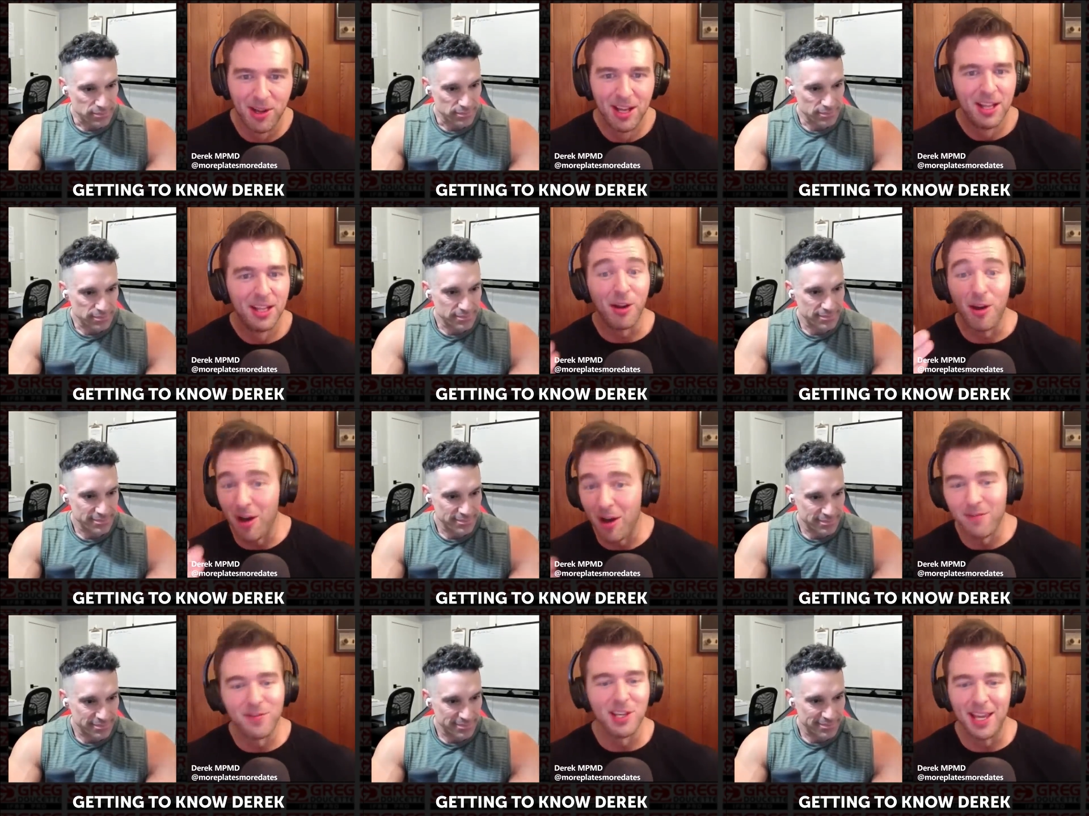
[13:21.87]
Speaker 1: Like
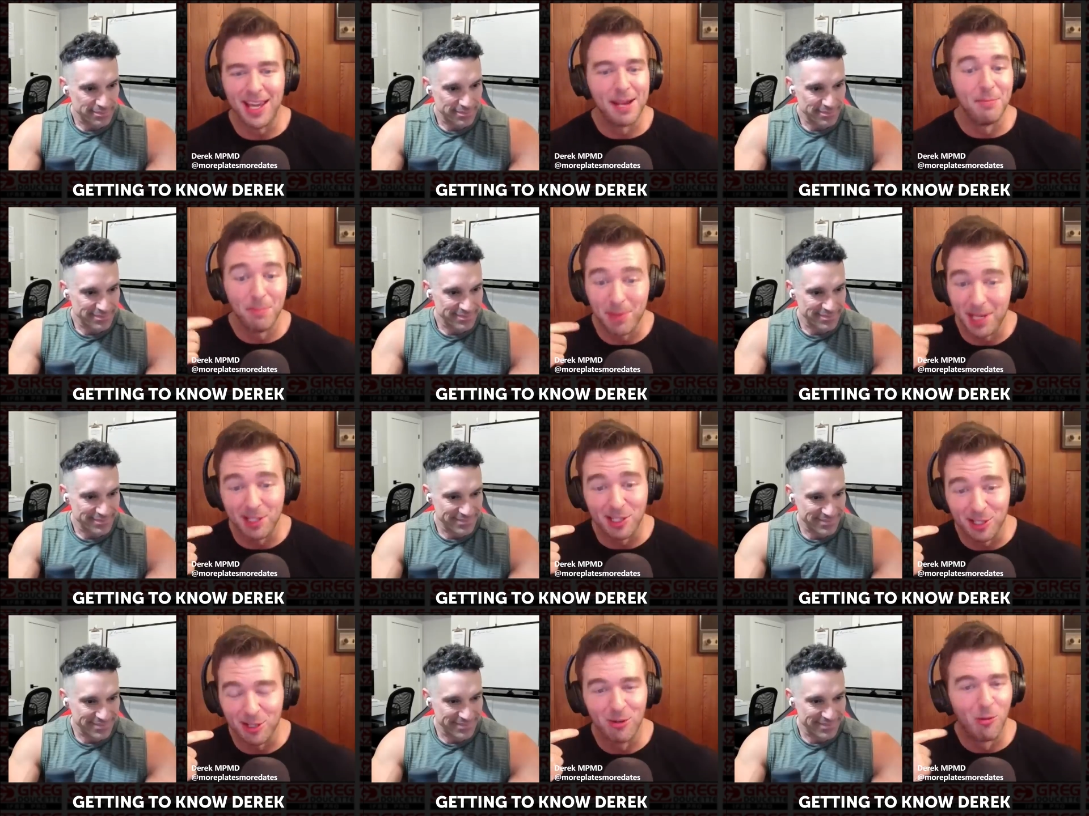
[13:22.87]
obvious and me
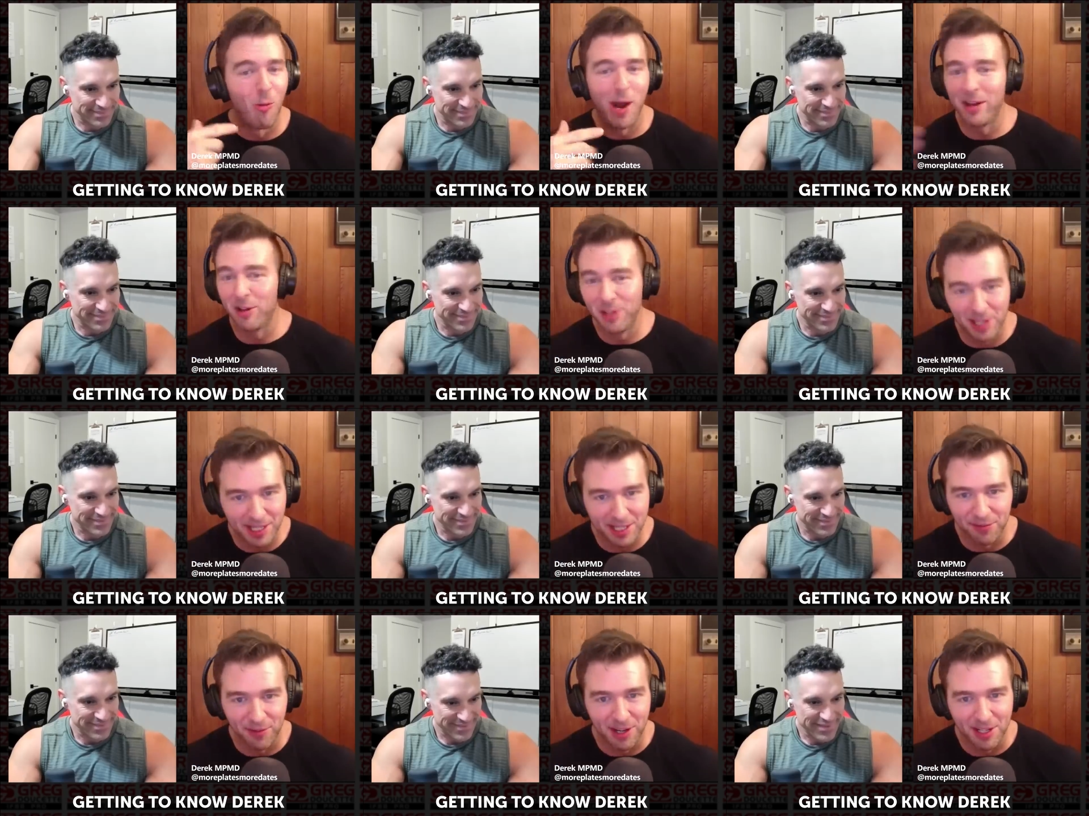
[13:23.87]
too, wildly
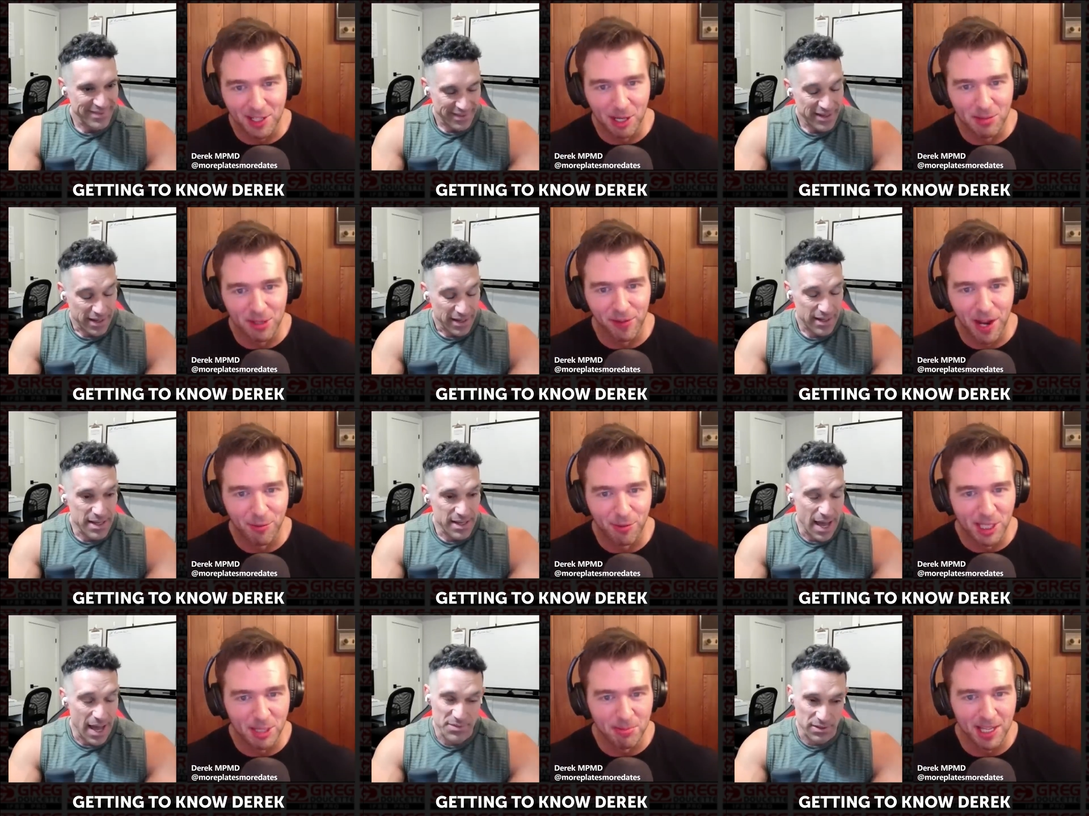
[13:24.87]
different in terms of how we
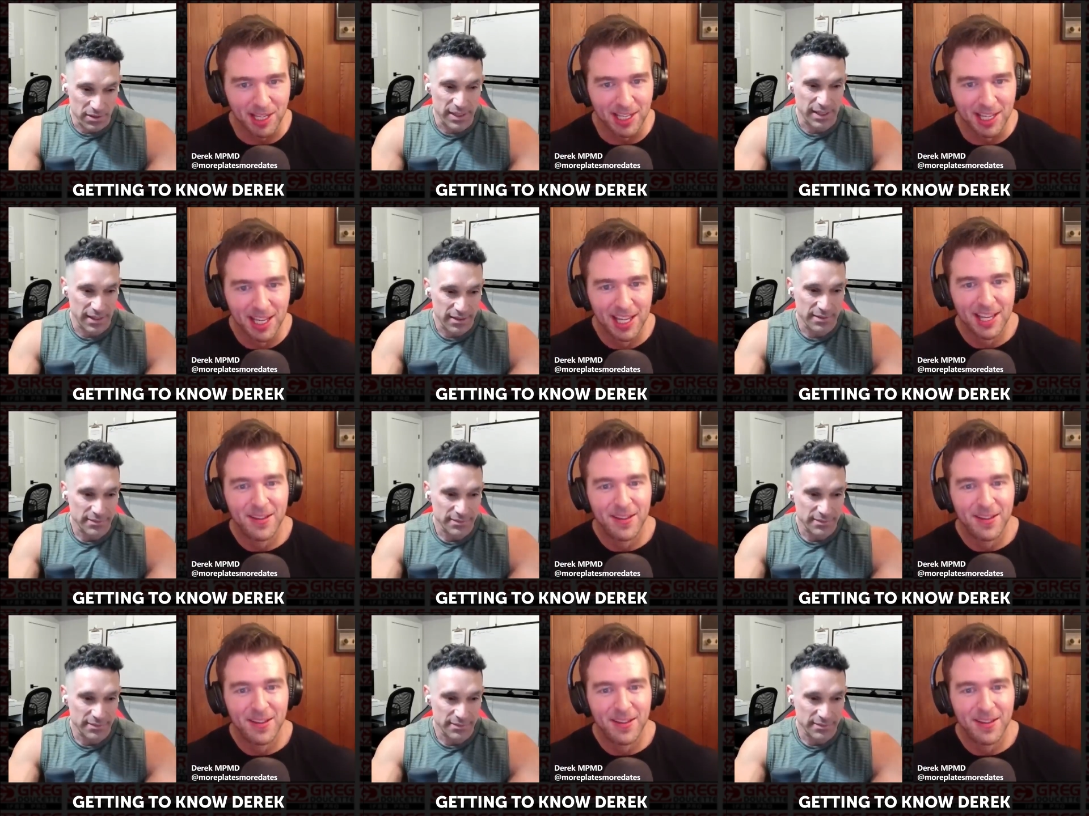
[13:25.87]
yeah, speak. Absolutely.